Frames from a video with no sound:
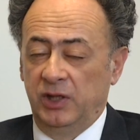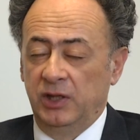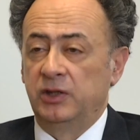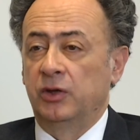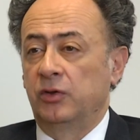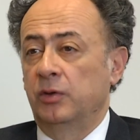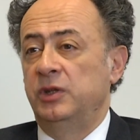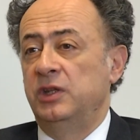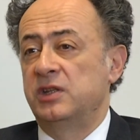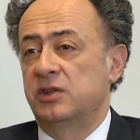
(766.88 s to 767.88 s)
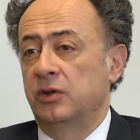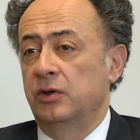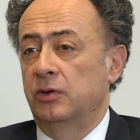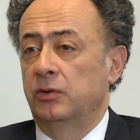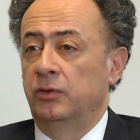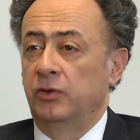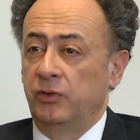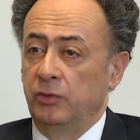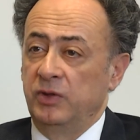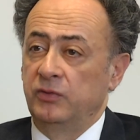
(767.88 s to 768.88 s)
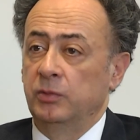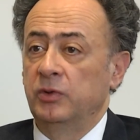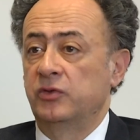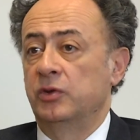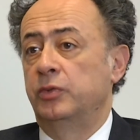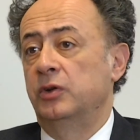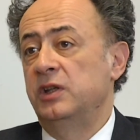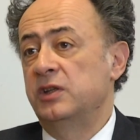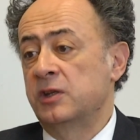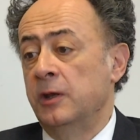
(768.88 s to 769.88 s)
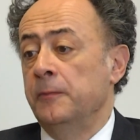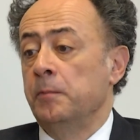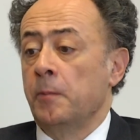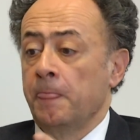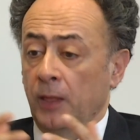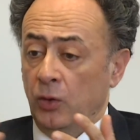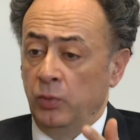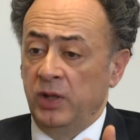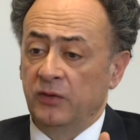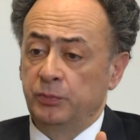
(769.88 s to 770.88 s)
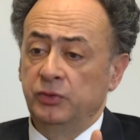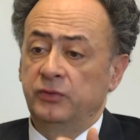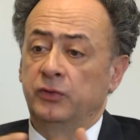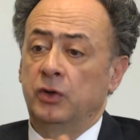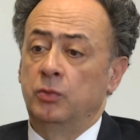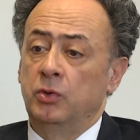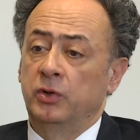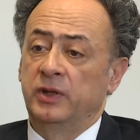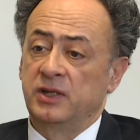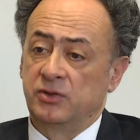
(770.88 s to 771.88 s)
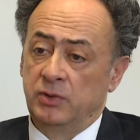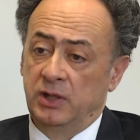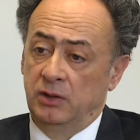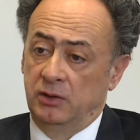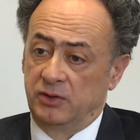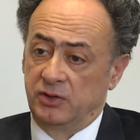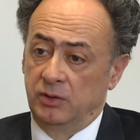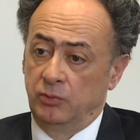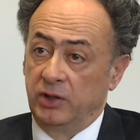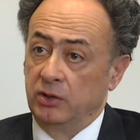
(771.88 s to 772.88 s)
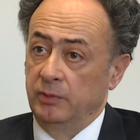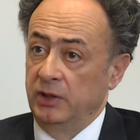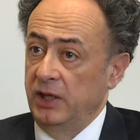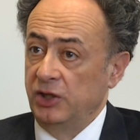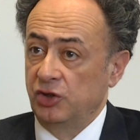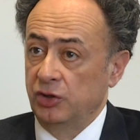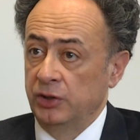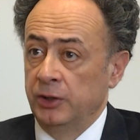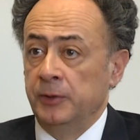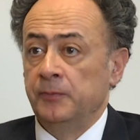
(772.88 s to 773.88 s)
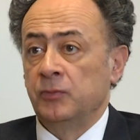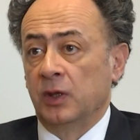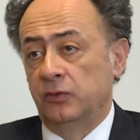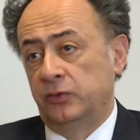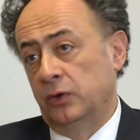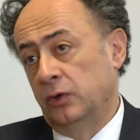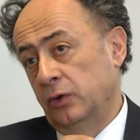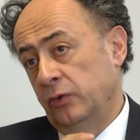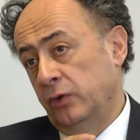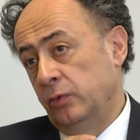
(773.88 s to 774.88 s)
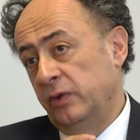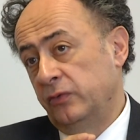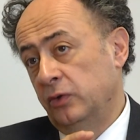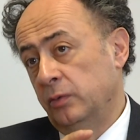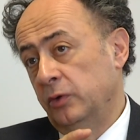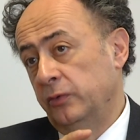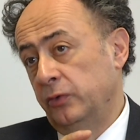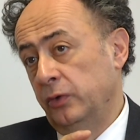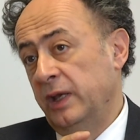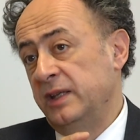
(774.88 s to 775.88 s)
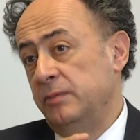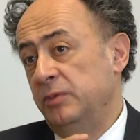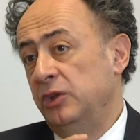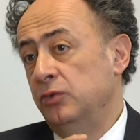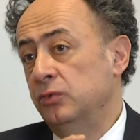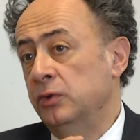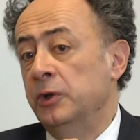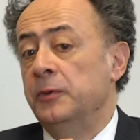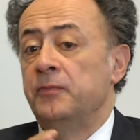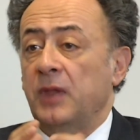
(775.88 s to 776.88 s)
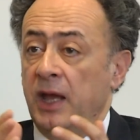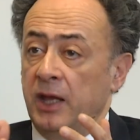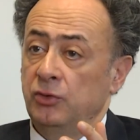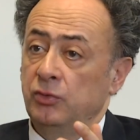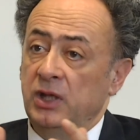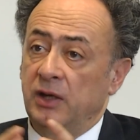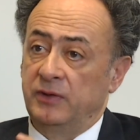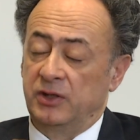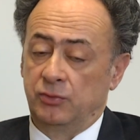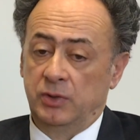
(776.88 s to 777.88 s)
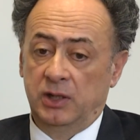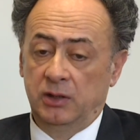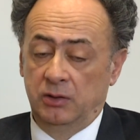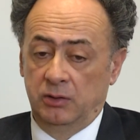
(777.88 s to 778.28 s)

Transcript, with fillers: Interior Minister on the reform of the police. We have put forward as well some recommendation for the reform of SBU, and we have as well